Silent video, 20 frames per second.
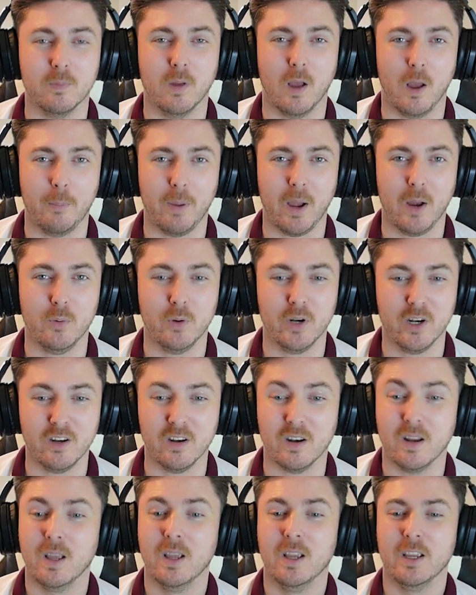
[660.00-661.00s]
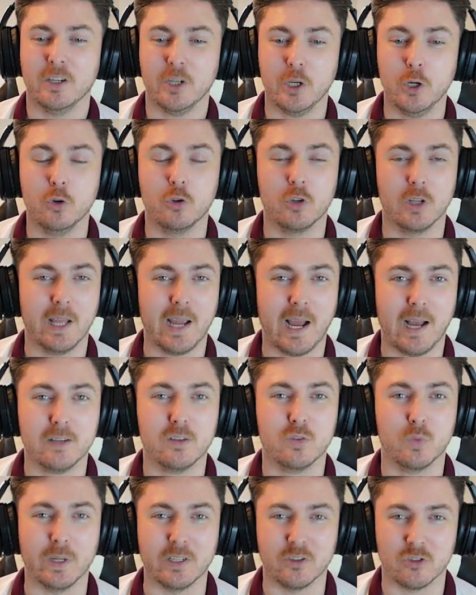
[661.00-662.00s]
opponent, usually I'd
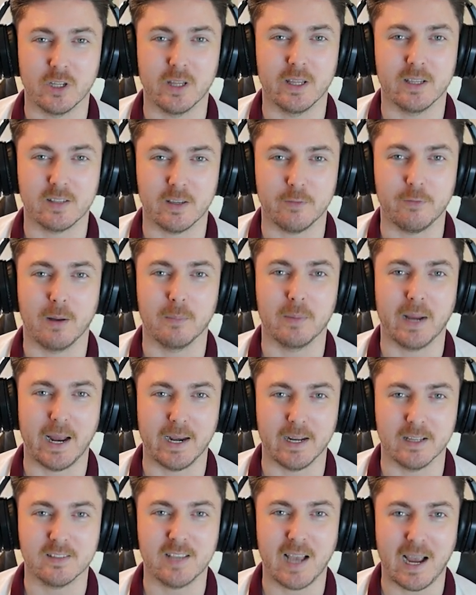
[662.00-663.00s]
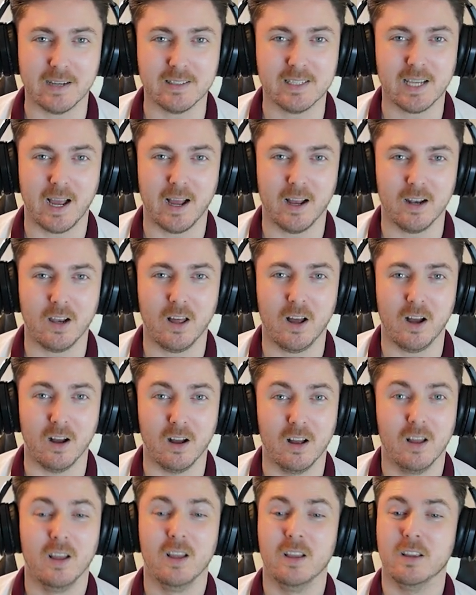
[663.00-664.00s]
switch to this if I'm getting attacked at a lot.
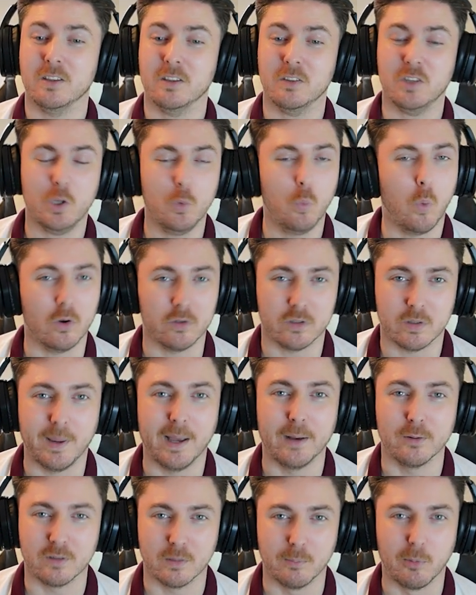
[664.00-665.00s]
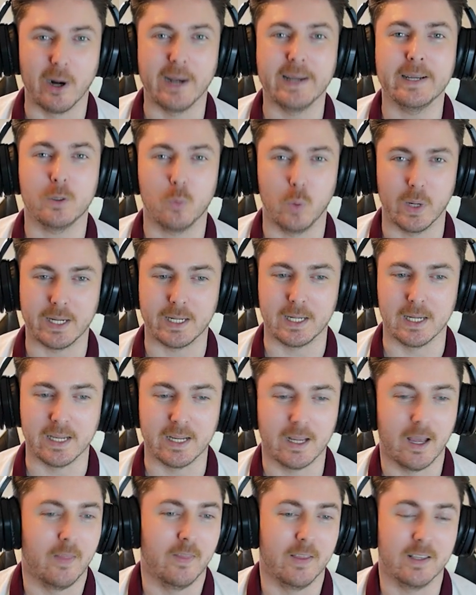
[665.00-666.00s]
You want to be able to break quickly,
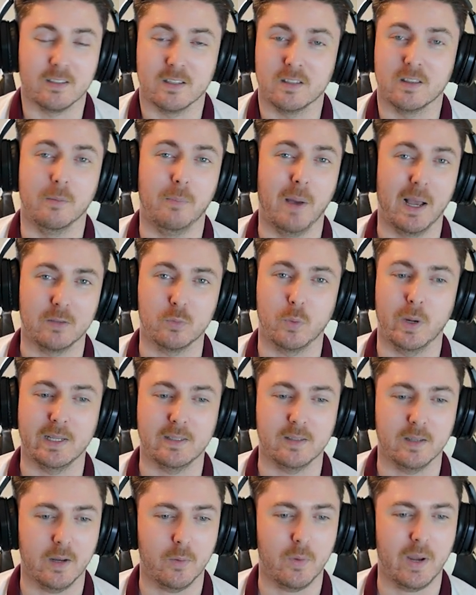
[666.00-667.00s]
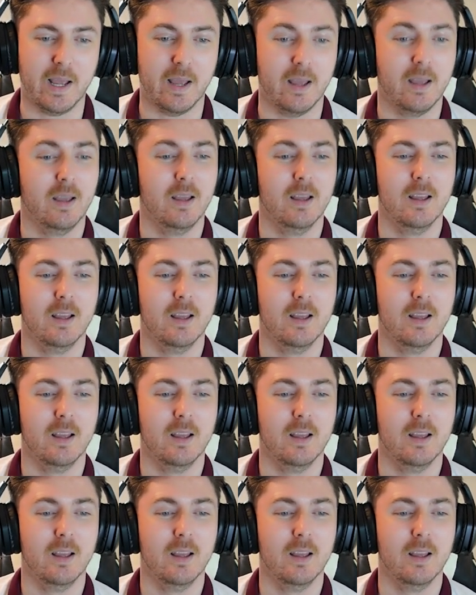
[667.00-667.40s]
and this is the best way to do it.